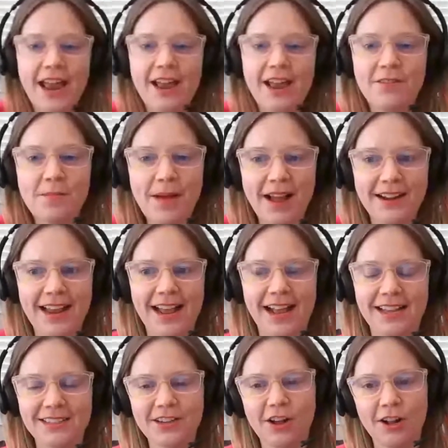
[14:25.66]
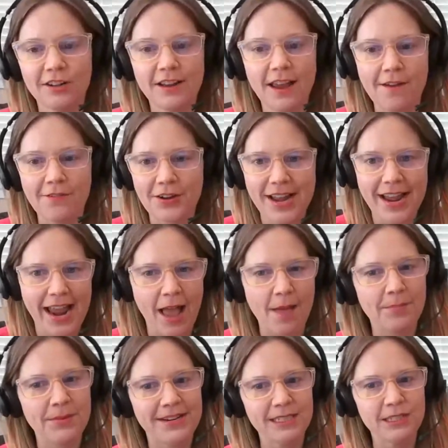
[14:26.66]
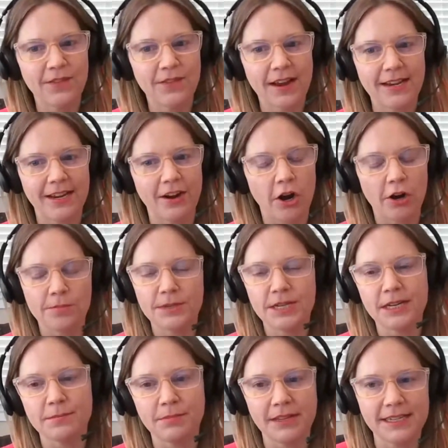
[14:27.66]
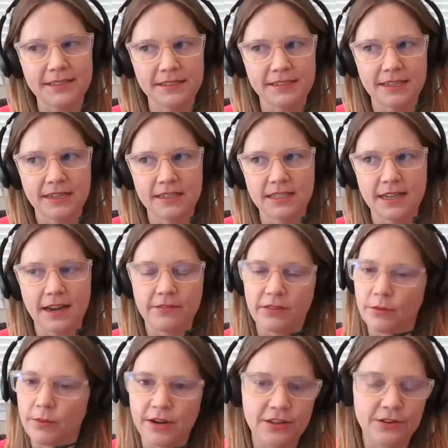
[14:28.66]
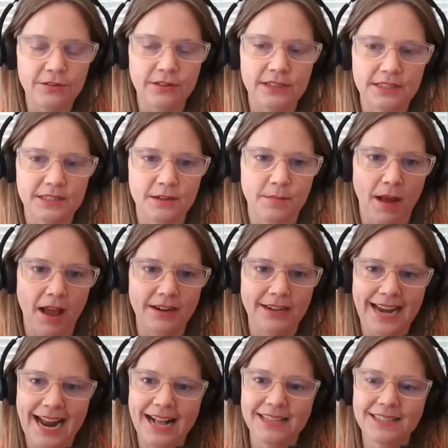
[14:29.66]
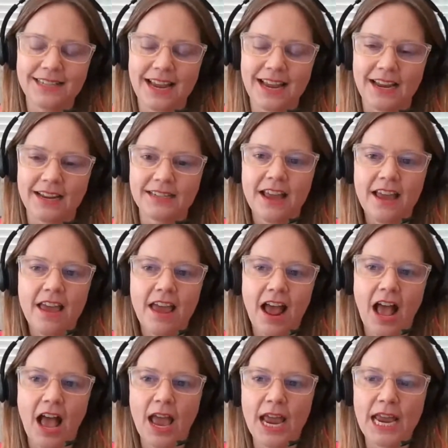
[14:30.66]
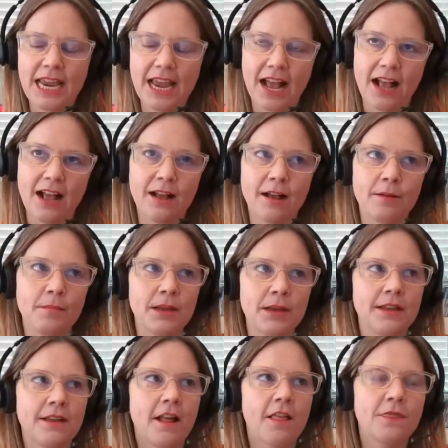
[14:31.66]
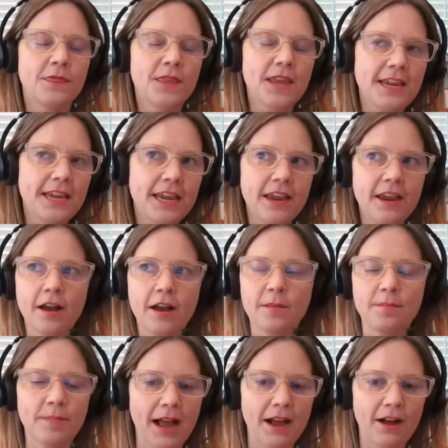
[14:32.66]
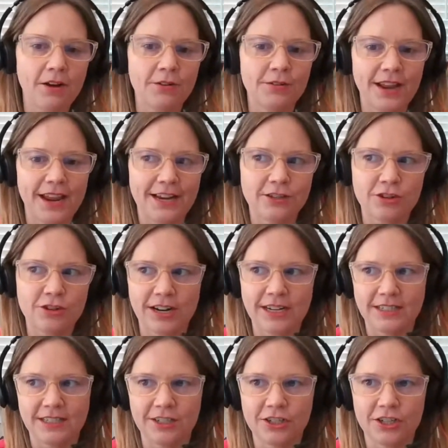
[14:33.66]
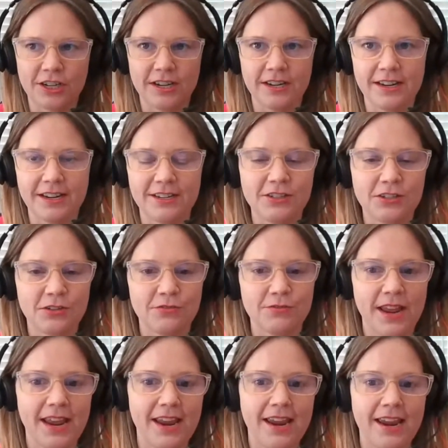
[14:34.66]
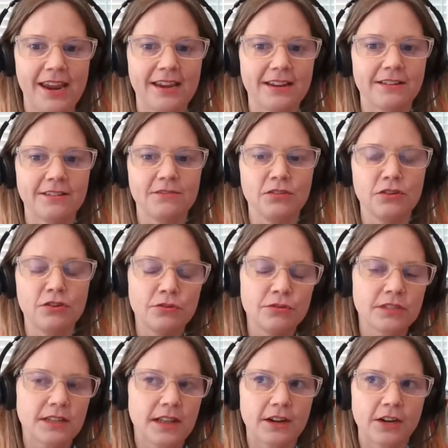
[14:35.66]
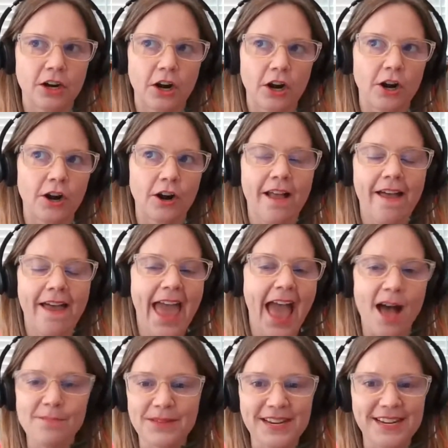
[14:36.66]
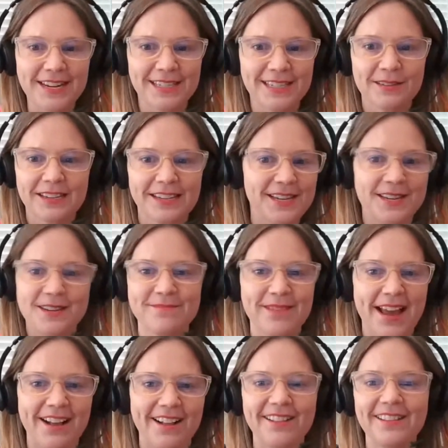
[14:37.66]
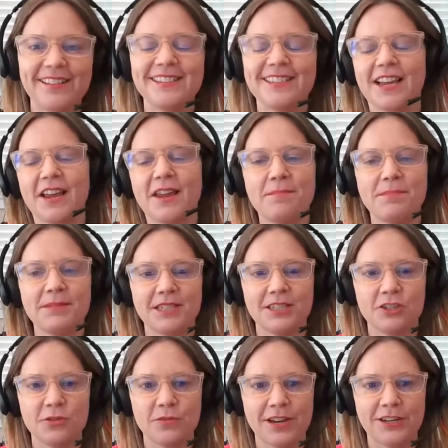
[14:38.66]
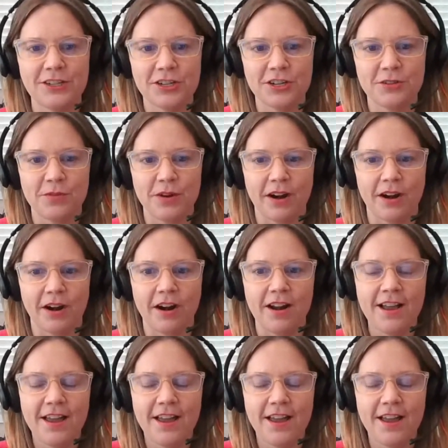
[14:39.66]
have a podcast called Everyday Happiness Finding Harmony and Bliss, and it's everywhere that you listen to podcasts. And I am thinking about a transition into a newsletter happiness email type situation where